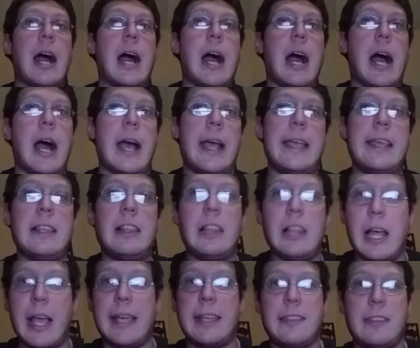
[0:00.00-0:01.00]
I
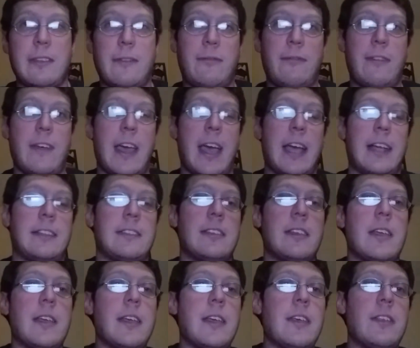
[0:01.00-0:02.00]
like the fact
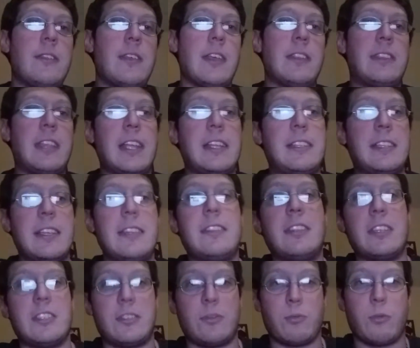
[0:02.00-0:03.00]
that they did
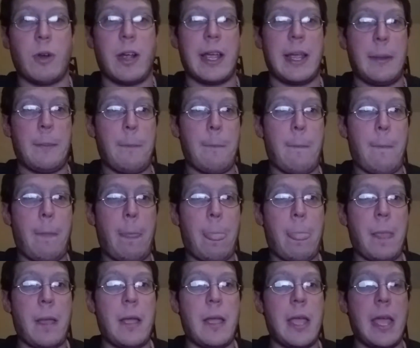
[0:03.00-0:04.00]
this right.
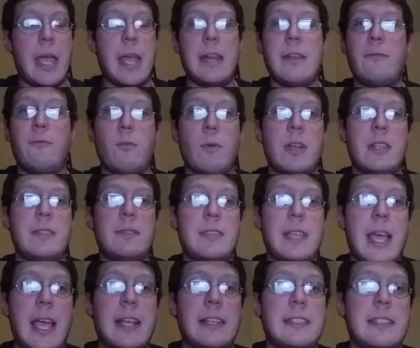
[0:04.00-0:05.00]
And if one
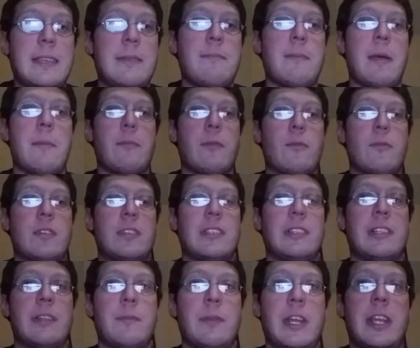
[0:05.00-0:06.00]
tag team member was
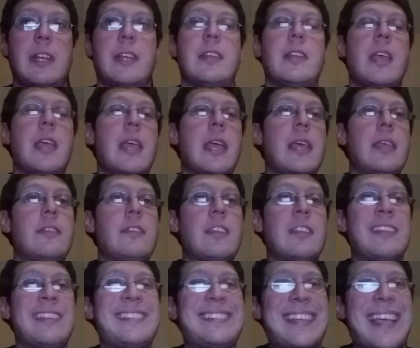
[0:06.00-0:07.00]
eliminated,
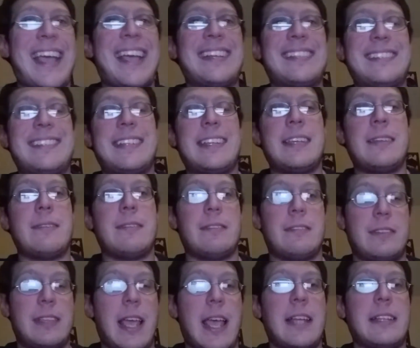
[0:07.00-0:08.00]
then the tag
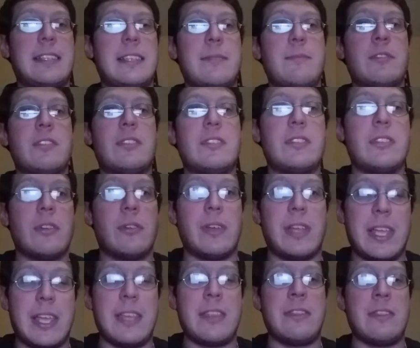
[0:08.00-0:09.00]
team is still
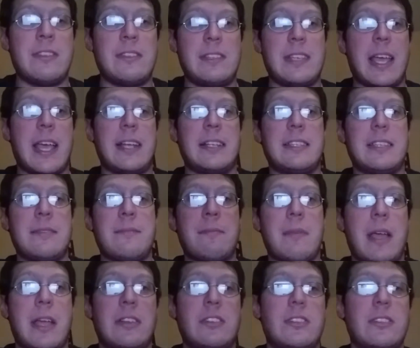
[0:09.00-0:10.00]
in the tag team
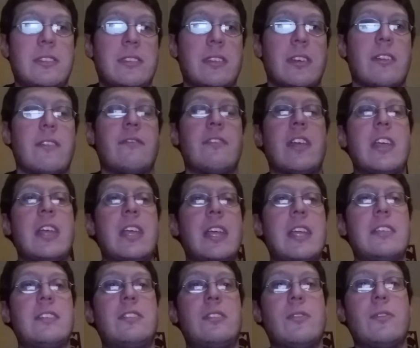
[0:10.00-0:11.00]
match itself
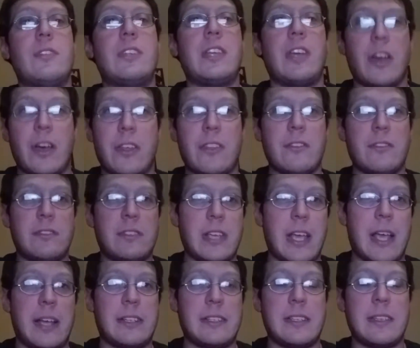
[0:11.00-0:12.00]
until the other
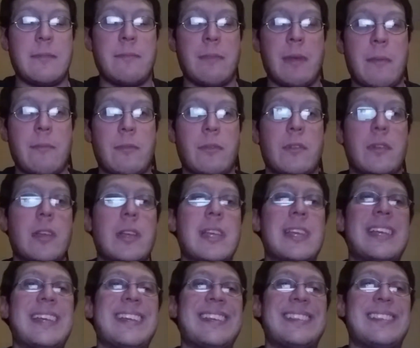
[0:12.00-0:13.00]
tag team member
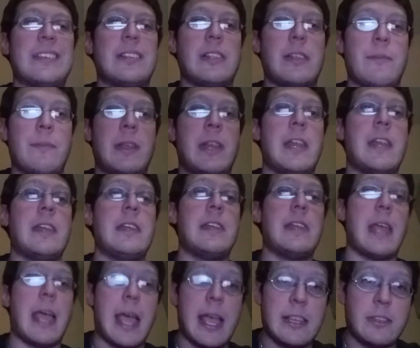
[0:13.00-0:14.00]
is
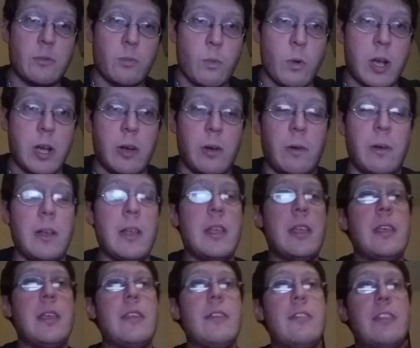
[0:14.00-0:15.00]
eliminated as well.
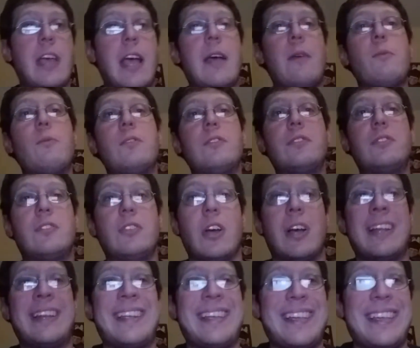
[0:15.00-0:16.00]
That was
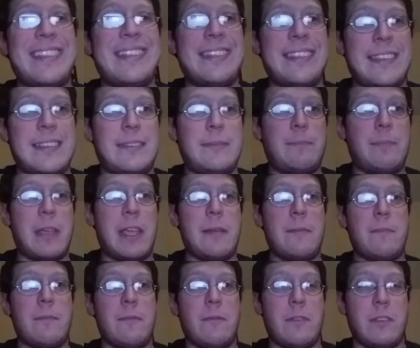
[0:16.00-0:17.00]
done in
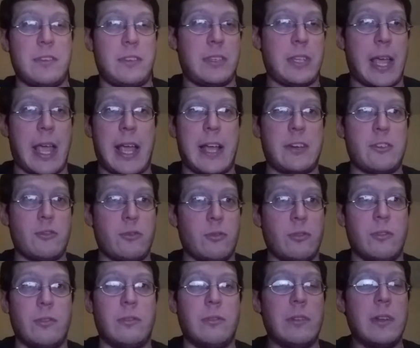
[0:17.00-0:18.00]
this
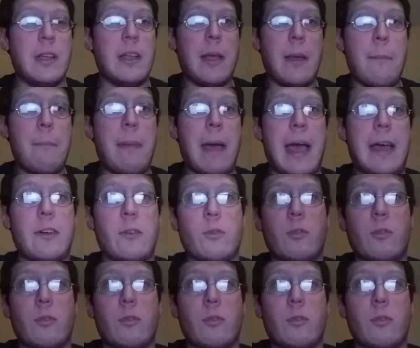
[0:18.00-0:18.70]
actual Battle